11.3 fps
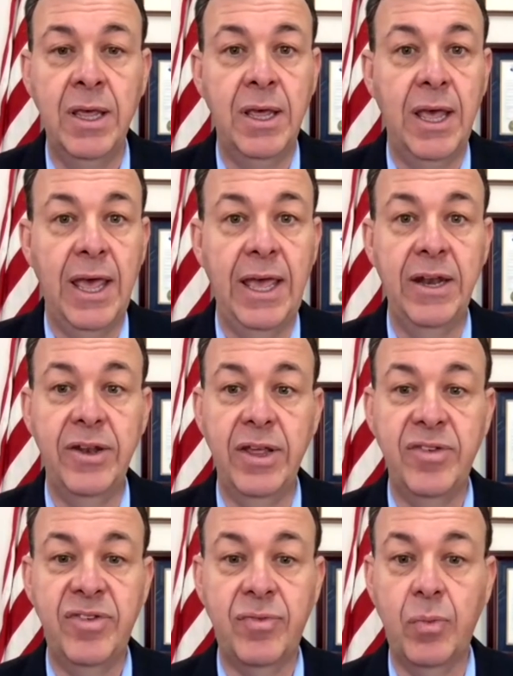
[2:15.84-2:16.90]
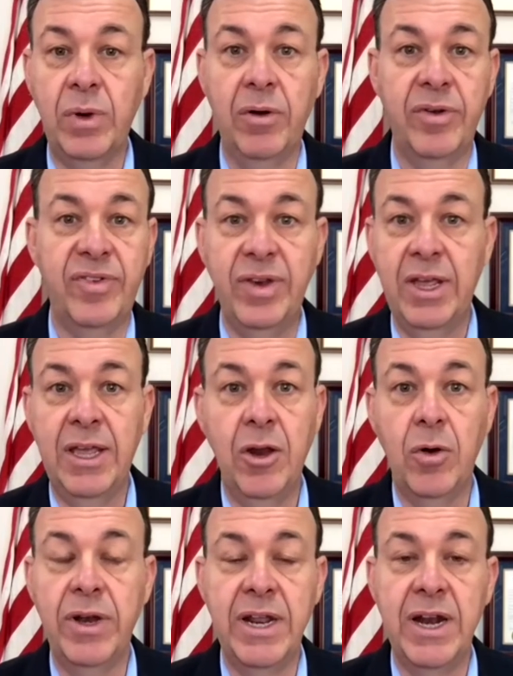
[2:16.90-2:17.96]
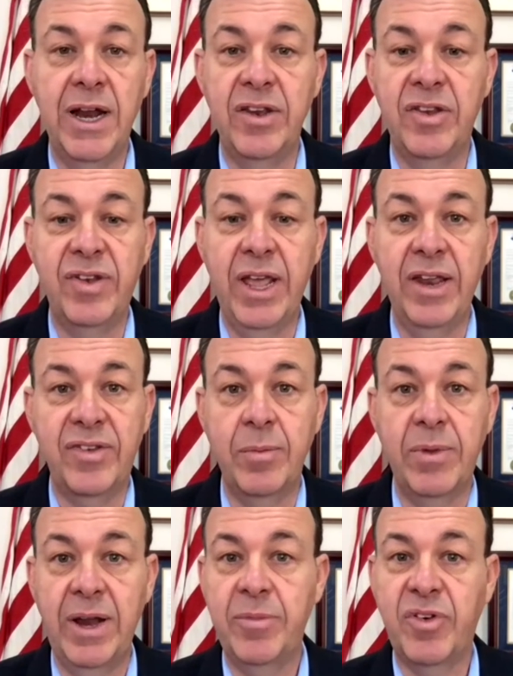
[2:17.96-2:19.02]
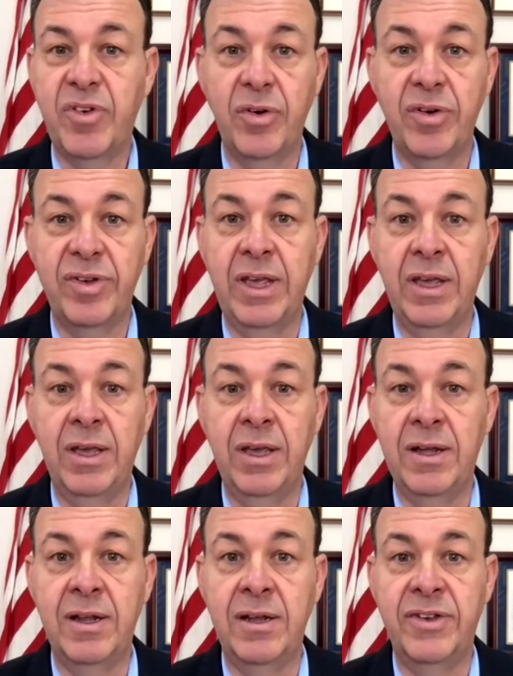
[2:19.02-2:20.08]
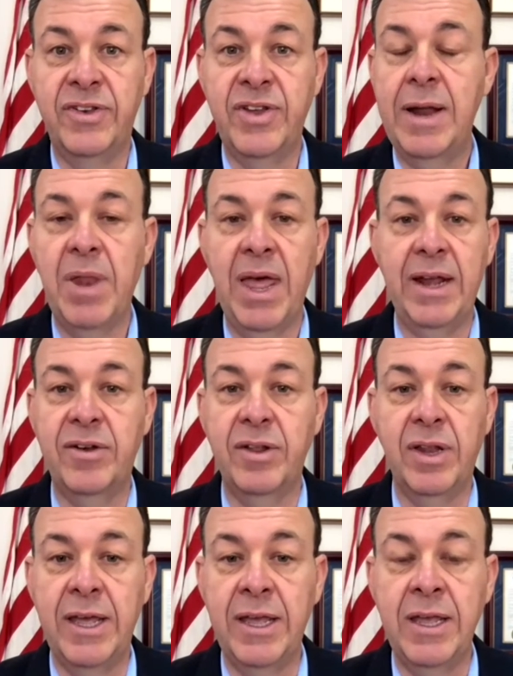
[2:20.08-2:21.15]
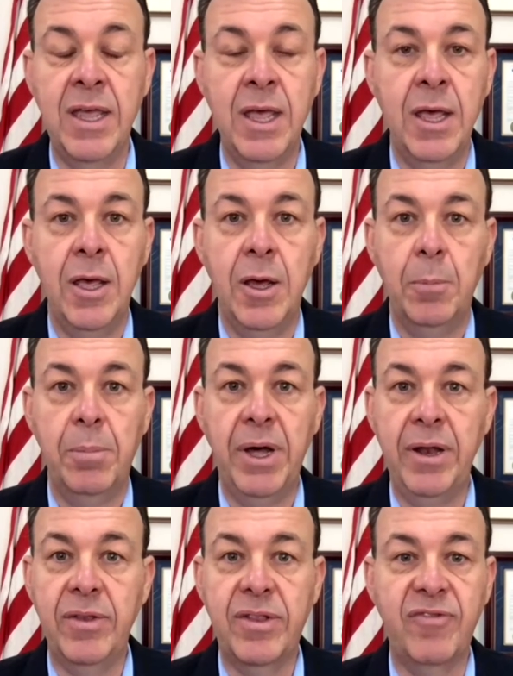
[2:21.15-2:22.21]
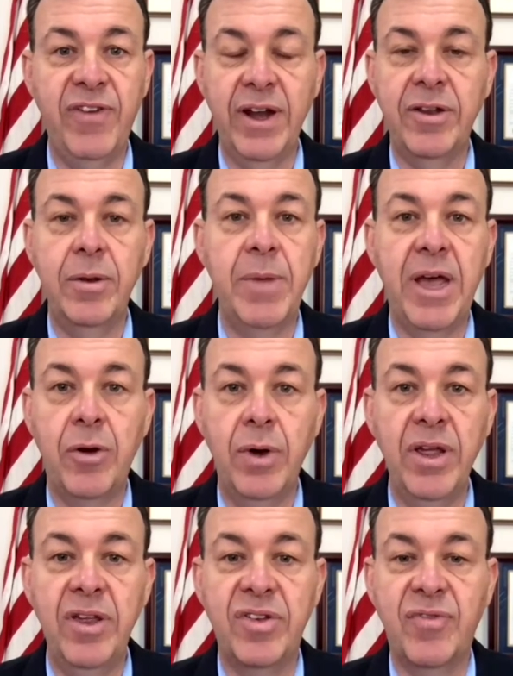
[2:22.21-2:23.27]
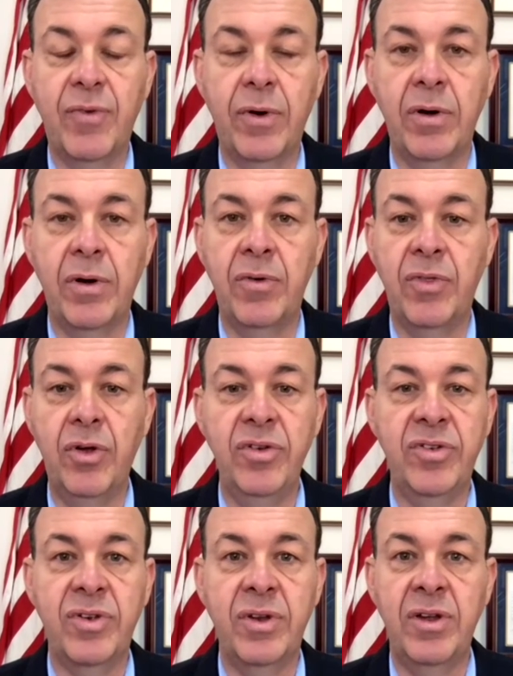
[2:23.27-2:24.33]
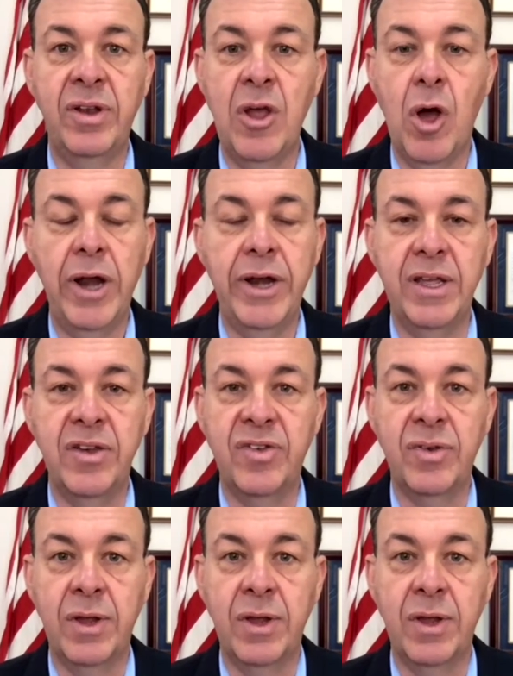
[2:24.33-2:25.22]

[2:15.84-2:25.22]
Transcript: And as we are seeing here in the United States, sometimes there's a time lag delay. But the fact of the matter is, for those in the audience,